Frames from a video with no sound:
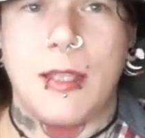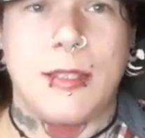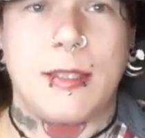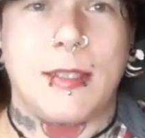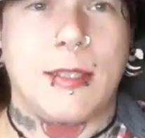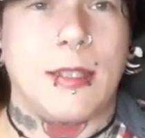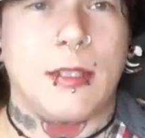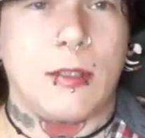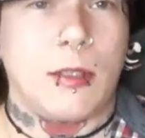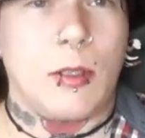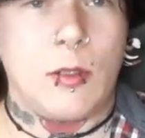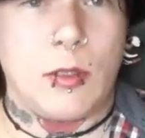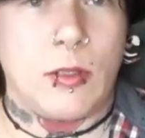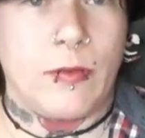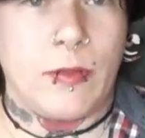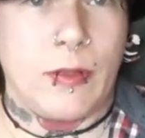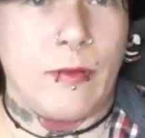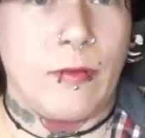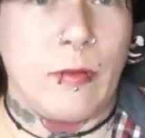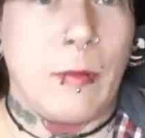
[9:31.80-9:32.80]
it's still
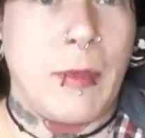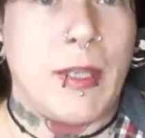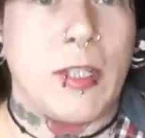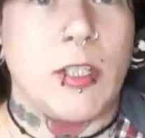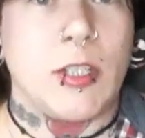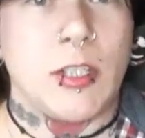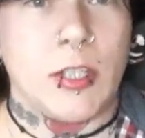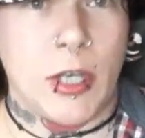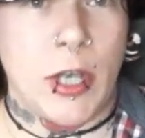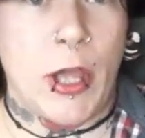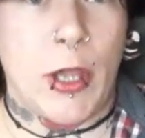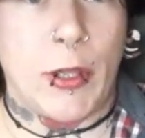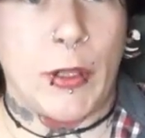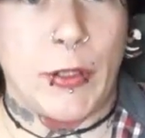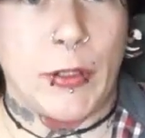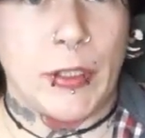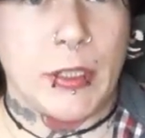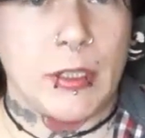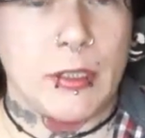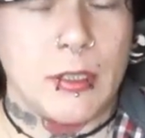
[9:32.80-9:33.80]
useful information to
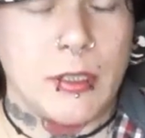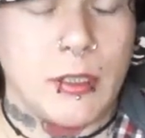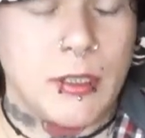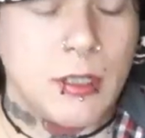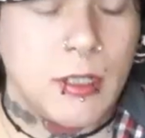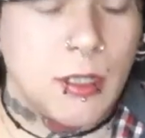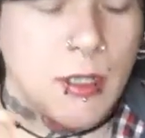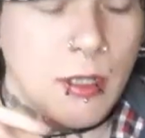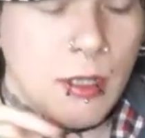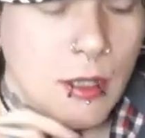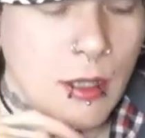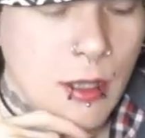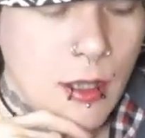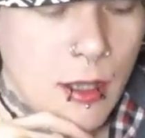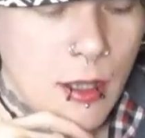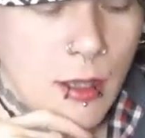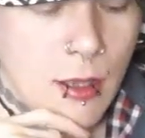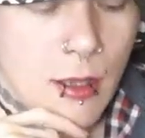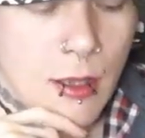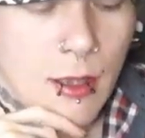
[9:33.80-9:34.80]

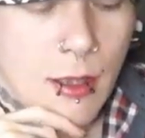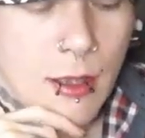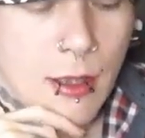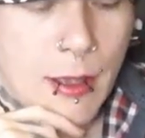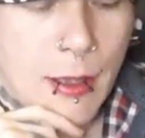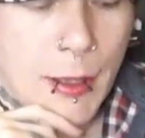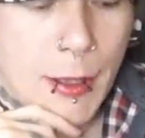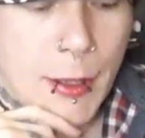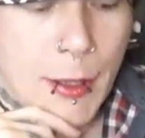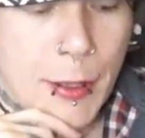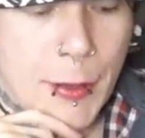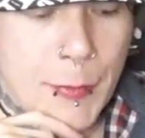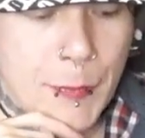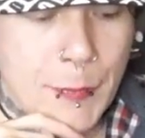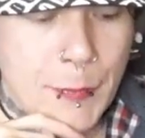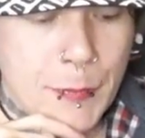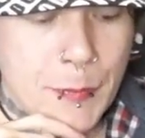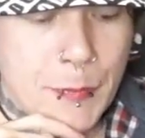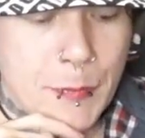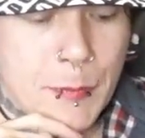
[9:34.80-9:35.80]
know.
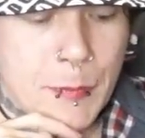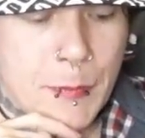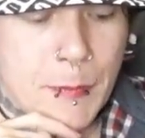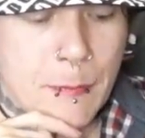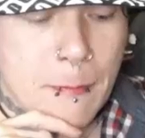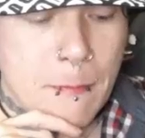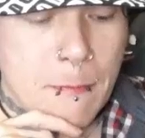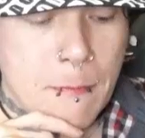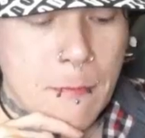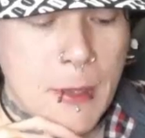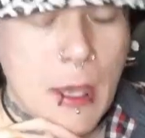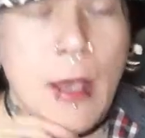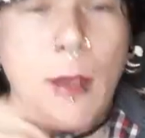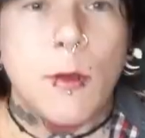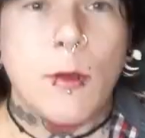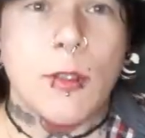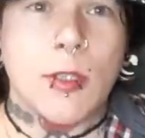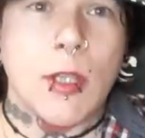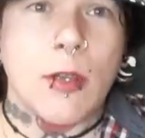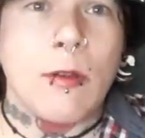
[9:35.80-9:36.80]
Um,
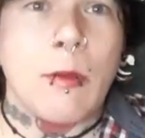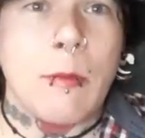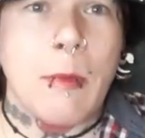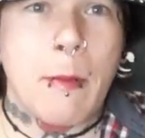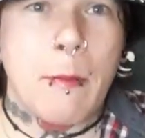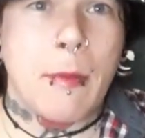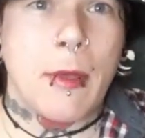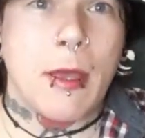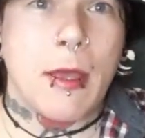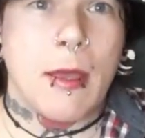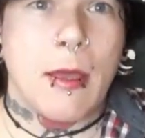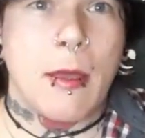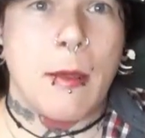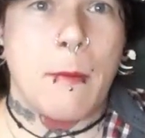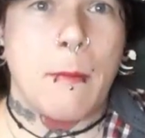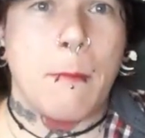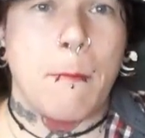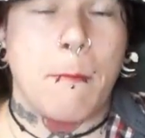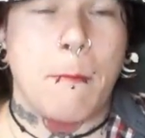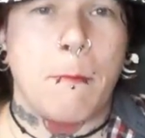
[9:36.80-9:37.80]
I also
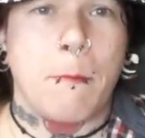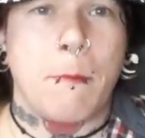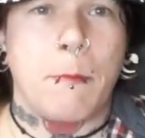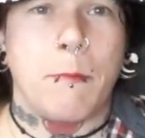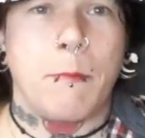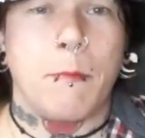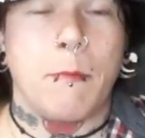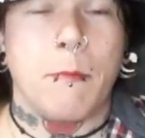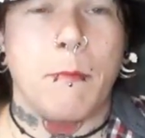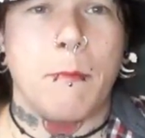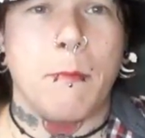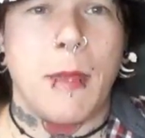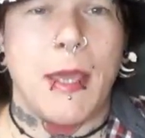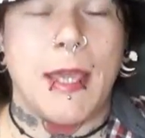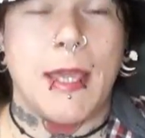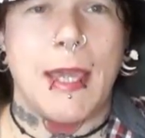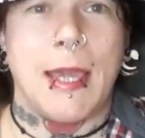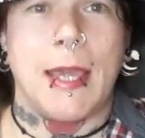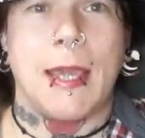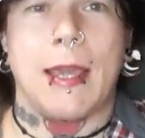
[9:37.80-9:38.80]
remember
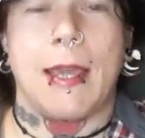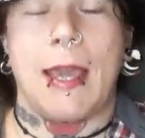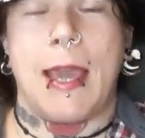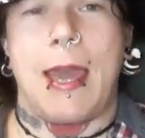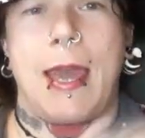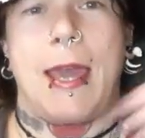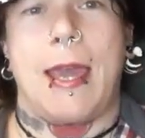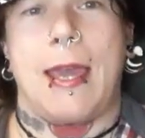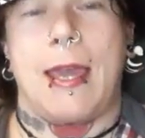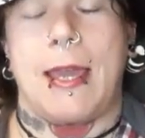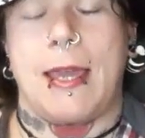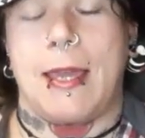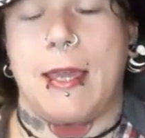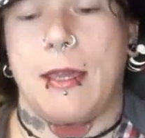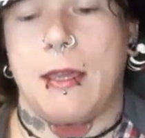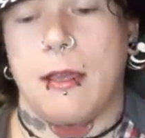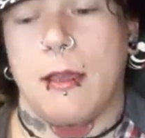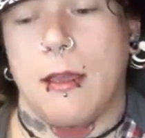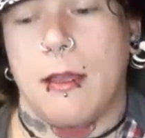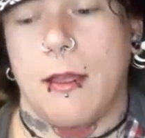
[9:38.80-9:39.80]
making
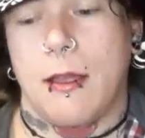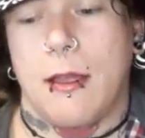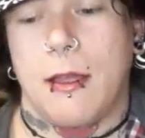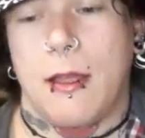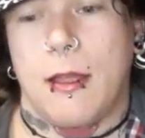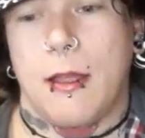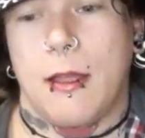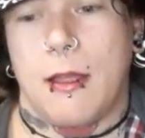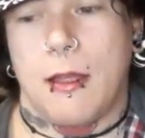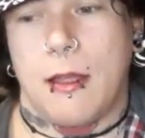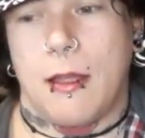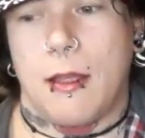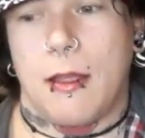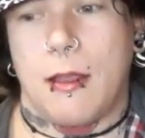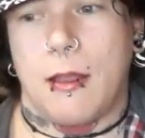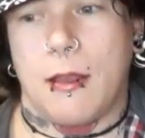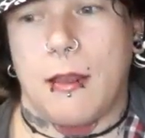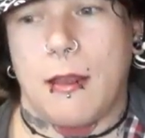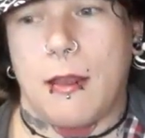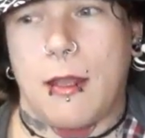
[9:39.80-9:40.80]
a
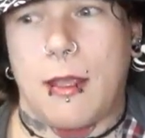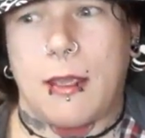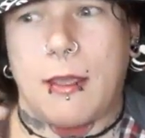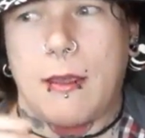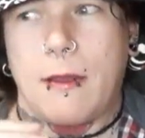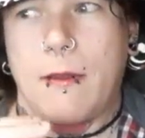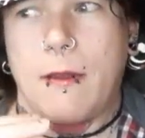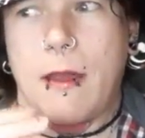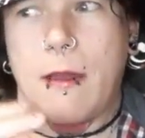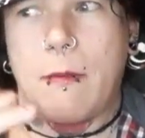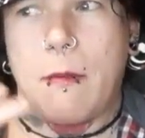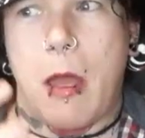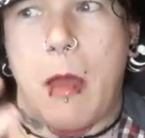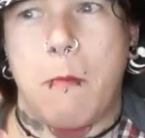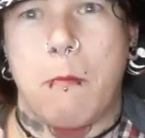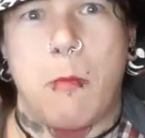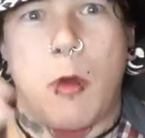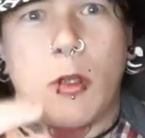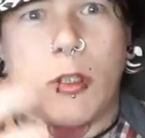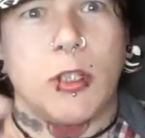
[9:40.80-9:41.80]
like a,
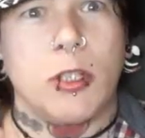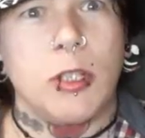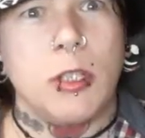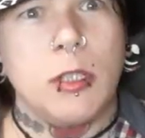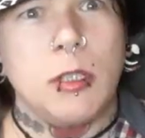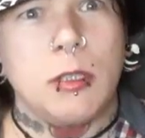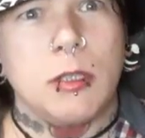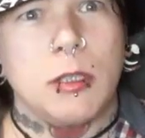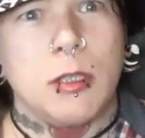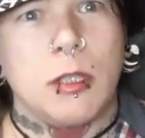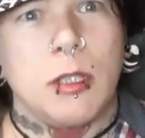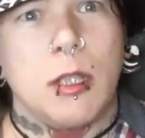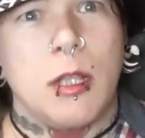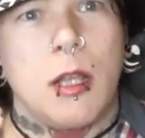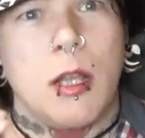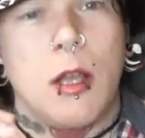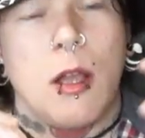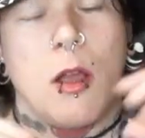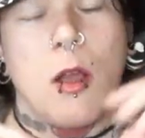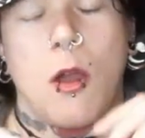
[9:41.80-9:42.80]
a, a model
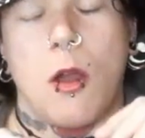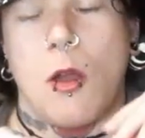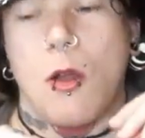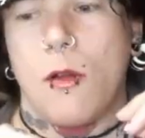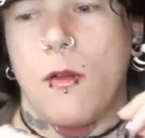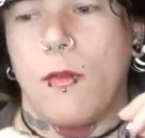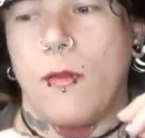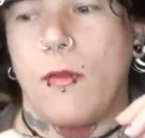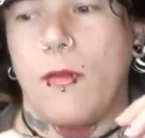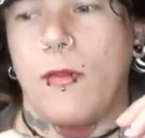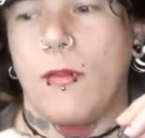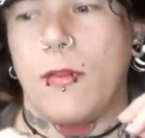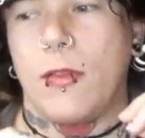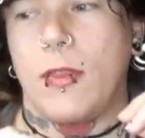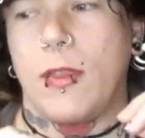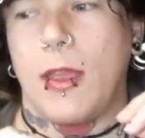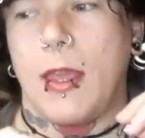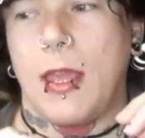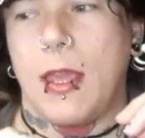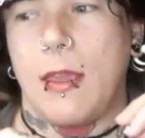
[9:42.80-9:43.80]
of
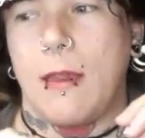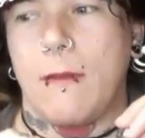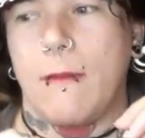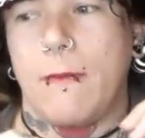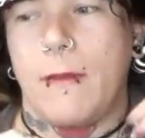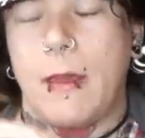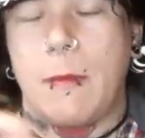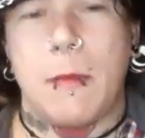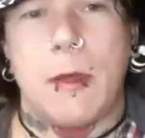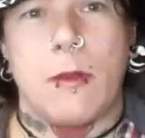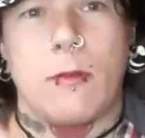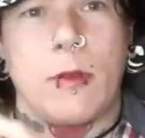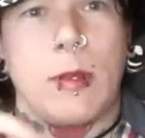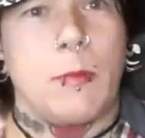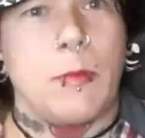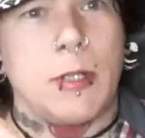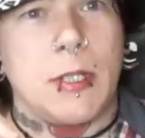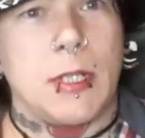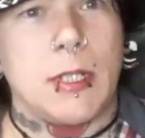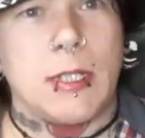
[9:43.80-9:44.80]
the female
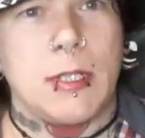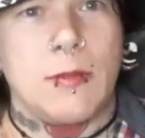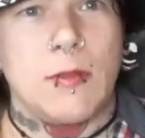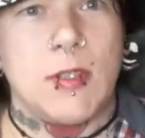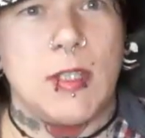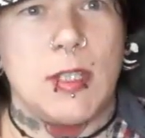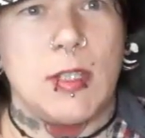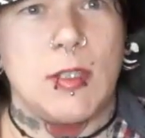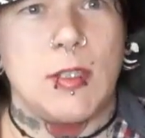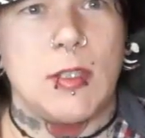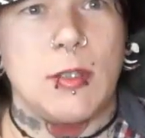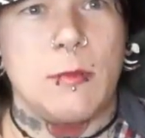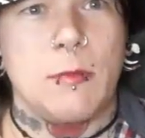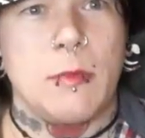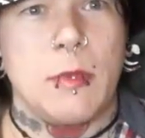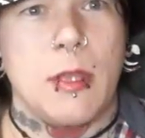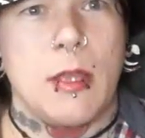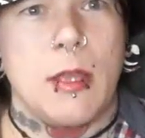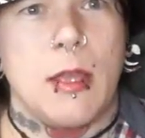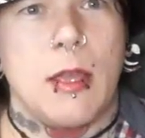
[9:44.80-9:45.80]
reproductive
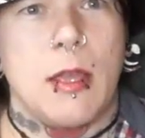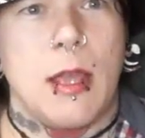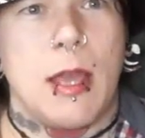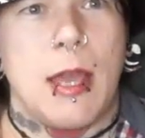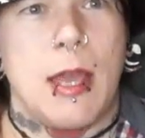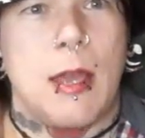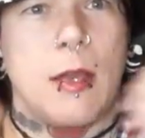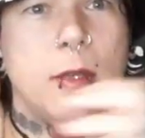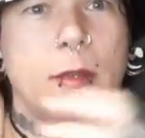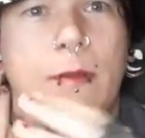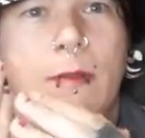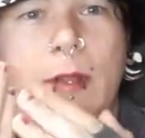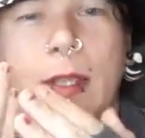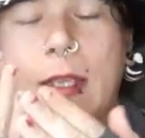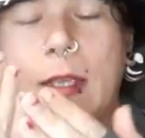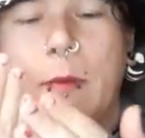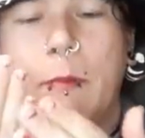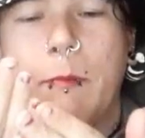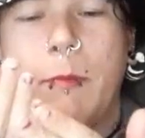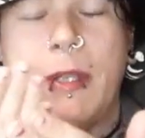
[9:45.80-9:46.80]
system out of
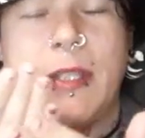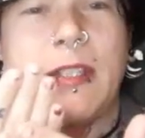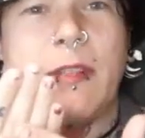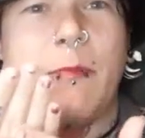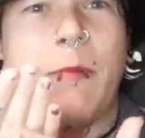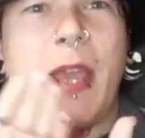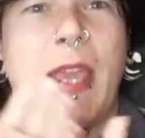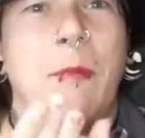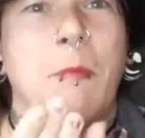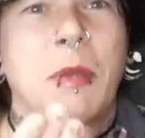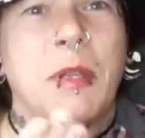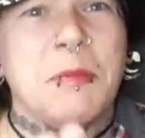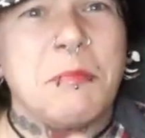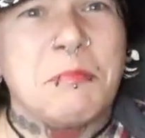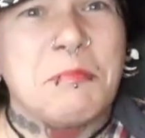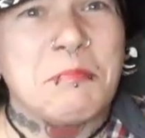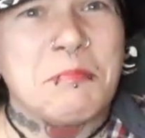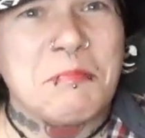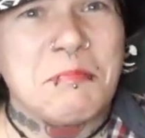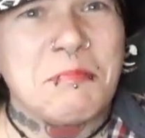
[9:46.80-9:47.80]
like bits of paper